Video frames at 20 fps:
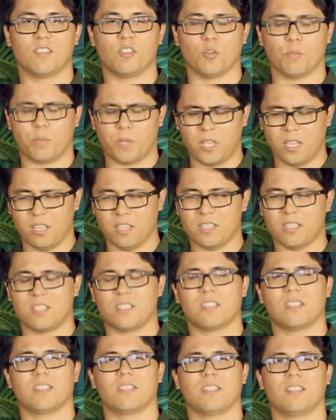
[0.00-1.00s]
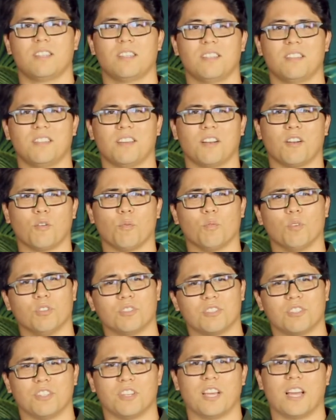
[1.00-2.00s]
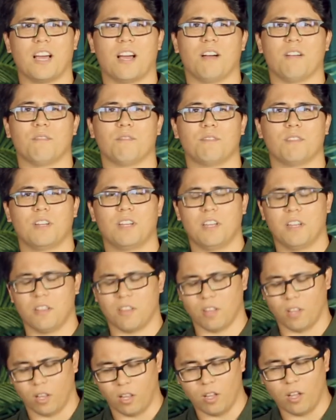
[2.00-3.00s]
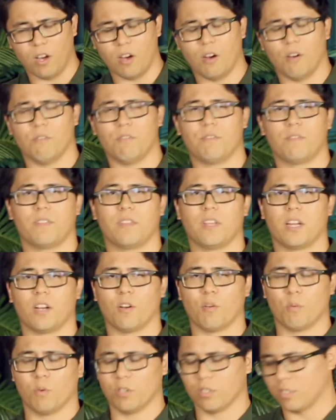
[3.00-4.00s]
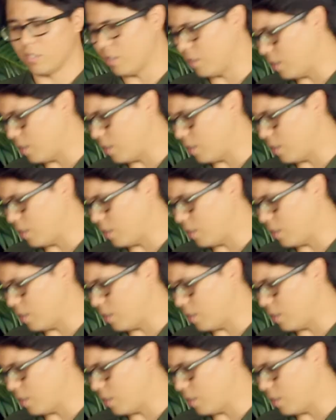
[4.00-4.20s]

The peace that our world could have, the love that our world